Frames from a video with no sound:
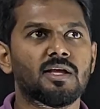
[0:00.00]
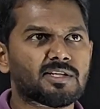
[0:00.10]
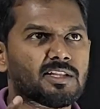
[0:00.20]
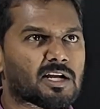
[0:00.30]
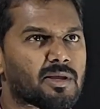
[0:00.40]

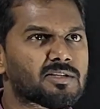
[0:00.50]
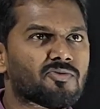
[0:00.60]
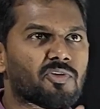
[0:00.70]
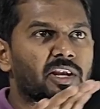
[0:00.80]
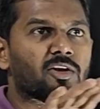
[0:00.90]
See, that
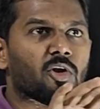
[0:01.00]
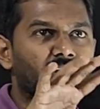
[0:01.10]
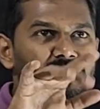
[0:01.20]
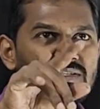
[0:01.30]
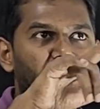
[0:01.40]
means we need to
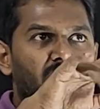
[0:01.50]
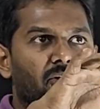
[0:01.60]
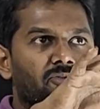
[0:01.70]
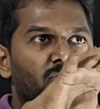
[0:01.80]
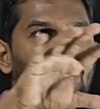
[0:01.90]
understand
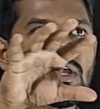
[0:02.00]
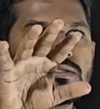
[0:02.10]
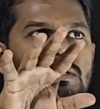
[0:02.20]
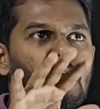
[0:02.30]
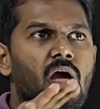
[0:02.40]
a few
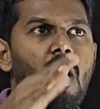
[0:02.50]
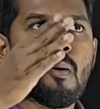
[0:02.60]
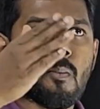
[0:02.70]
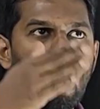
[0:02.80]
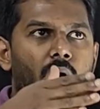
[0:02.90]
things here.
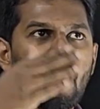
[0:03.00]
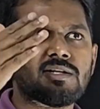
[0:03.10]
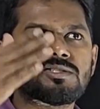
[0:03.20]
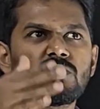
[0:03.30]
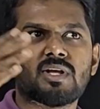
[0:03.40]

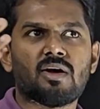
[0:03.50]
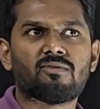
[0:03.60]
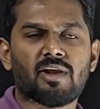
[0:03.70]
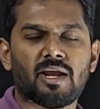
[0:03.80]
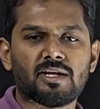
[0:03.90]
point source
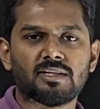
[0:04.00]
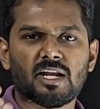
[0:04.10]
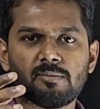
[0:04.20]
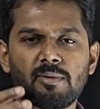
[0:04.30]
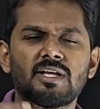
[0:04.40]
of light.
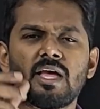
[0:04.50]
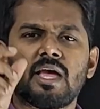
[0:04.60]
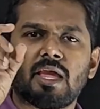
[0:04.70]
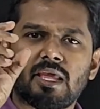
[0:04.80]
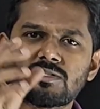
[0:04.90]
That means
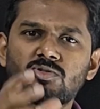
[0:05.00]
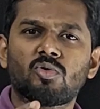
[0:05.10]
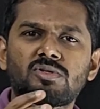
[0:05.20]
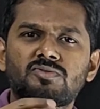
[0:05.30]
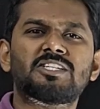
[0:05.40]
a
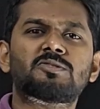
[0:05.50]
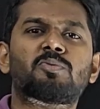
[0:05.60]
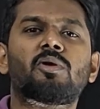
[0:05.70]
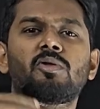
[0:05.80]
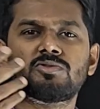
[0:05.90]
source which is
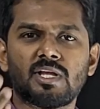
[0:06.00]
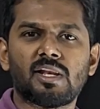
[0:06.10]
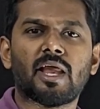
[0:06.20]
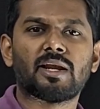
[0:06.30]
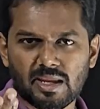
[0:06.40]
producing
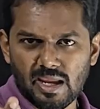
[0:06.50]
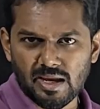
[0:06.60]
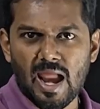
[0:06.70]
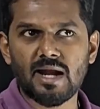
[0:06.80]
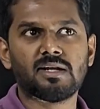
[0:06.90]
light, like
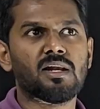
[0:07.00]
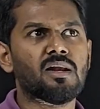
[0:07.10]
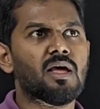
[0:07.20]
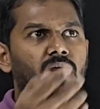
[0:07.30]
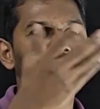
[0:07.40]
a
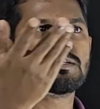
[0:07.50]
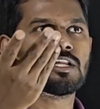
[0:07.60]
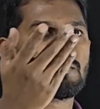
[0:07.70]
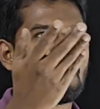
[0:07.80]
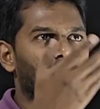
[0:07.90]
candle, that is
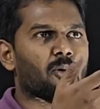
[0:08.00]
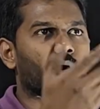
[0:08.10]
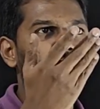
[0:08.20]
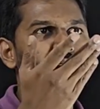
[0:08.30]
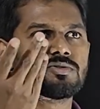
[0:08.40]
nothing but
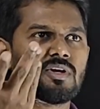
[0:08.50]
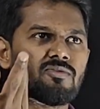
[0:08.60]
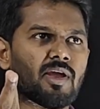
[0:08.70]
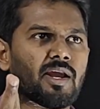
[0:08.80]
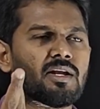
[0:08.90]
point source
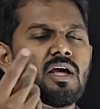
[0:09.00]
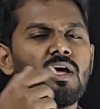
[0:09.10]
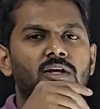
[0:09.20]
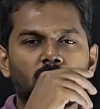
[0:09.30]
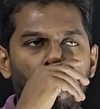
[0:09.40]
of light.
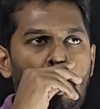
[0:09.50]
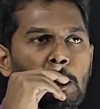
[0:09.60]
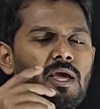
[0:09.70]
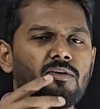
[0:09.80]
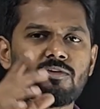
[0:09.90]
So
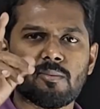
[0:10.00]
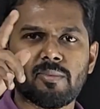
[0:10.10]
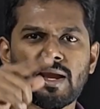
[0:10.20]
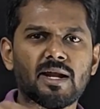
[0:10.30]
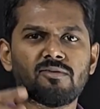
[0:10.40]
here from
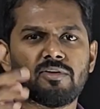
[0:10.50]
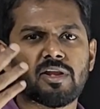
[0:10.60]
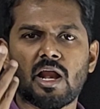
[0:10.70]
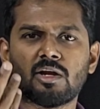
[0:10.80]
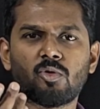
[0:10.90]
a candle we
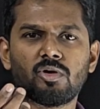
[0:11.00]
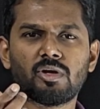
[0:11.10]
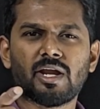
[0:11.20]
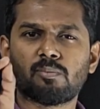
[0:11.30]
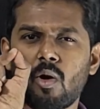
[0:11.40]
are not going
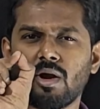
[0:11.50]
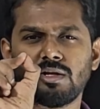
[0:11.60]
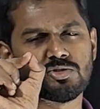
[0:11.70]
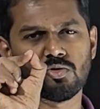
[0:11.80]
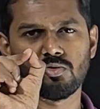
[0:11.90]
to get
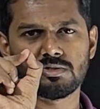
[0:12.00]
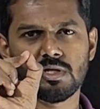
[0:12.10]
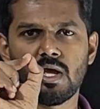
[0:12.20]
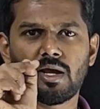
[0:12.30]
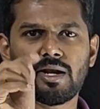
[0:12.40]
point source,
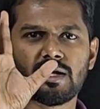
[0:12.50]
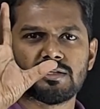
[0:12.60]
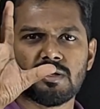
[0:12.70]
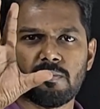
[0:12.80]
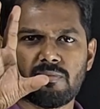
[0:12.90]
correct?
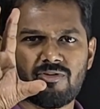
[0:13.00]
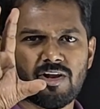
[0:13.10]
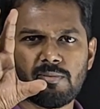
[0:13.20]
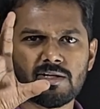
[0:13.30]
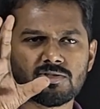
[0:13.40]
It's a
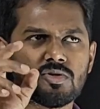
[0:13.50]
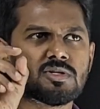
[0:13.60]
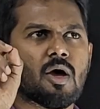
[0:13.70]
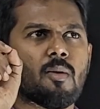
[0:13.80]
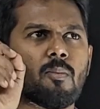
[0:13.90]
very big
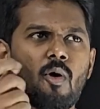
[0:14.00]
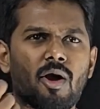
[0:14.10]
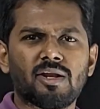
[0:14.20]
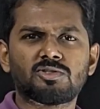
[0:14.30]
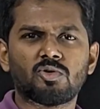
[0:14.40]
source.
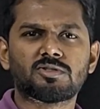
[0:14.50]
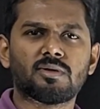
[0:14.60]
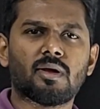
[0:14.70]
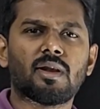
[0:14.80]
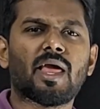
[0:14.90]
Point source,
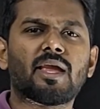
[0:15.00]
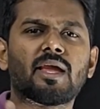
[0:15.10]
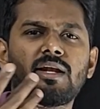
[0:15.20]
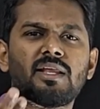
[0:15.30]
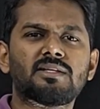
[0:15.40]
like
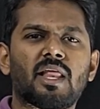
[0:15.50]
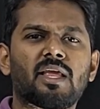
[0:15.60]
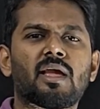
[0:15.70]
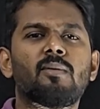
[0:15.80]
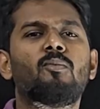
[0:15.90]
it is
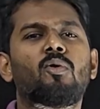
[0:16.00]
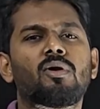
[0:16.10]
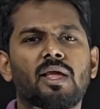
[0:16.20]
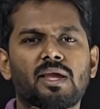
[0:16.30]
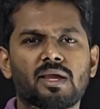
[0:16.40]
like a
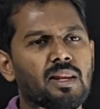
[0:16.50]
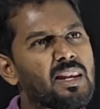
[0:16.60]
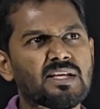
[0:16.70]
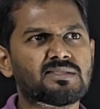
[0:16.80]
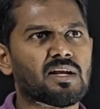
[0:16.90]
more like a
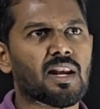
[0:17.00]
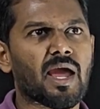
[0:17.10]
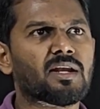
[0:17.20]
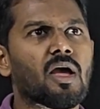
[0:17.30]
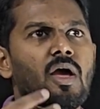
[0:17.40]
laser
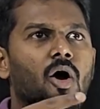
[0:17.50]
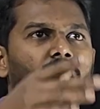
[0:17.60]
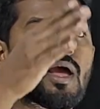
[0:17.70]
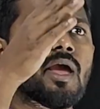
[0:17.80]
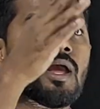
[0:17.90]
light,
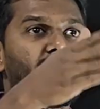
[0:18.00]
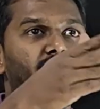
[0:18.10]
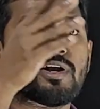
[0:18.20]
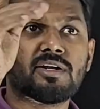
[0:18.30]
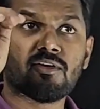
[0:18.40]
okay, in
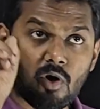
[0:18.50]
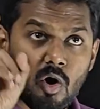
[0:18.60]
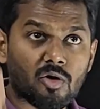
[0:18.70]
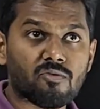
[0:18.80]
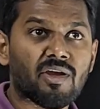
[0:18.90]
front of
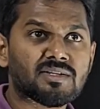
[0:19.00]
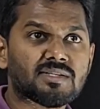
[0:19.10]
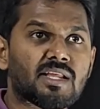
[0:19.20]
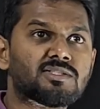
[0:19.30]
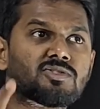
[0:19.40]
convex
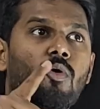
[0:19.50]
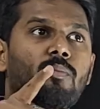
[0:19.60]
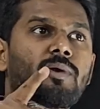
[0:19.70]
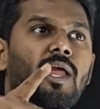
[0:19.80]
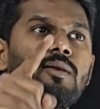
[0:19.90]
lens to
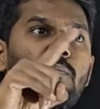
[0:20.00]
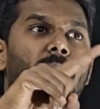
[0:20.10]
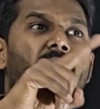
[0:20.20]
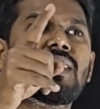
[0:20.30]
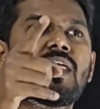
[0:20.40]
obtain
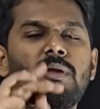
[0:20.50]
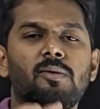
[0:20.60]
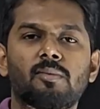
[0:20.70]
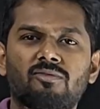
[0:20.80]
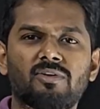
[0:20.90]
parallel
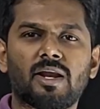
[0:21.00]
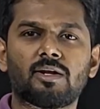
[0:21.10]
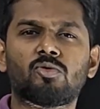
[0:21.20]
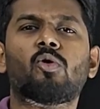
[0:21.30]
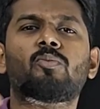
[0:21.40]
beam of
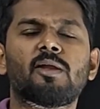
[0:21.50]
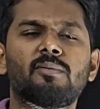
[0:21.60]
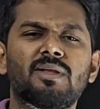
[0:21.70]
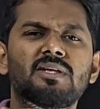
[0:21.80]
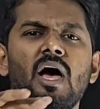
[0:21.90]
light. To
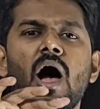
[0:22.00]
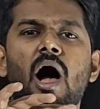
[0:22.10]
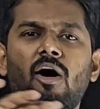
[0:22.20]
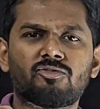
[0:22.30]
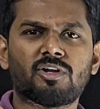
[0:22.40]
obtain means
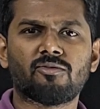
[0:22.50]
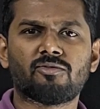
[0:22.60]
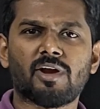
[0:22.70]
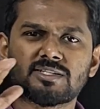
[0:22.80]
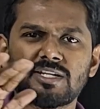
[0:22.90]
after
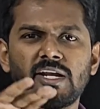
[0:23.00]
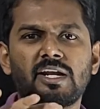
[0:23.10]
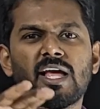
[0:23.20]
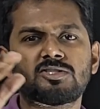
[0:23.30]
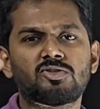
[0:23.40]
refraction
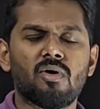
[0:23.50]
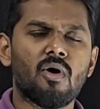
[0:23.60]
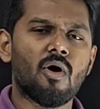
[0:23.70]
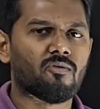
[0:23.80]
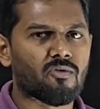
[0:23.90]
it has
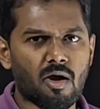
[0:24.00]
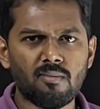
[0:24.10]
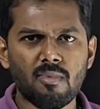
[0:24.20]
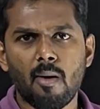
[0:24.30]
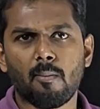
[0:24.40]
to
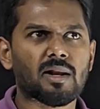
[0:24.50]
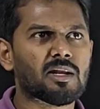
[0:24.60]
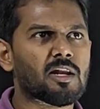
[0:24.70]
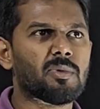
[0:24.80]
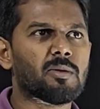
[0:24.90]
form
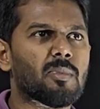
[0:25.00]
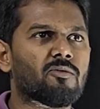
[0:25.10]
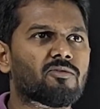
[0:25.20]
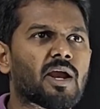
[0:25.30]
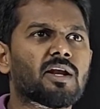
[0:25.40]
parallel beam
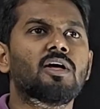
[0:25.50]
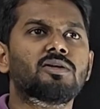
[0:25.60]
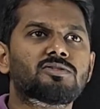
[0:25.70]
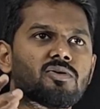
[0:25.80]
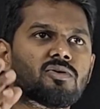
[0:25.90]
of light.
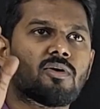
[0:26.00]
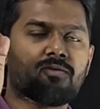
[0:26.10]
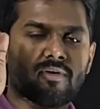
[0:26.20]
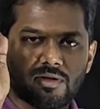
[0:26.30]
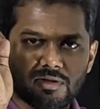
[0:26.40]
See, for this
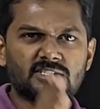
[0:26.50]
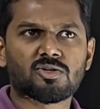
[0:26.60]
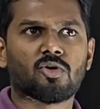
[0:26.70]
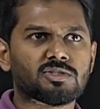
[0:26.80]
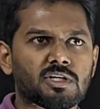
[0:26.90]

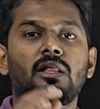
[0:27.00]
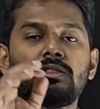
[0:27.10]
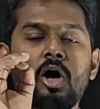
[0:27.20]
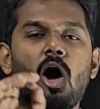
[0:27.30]
condition the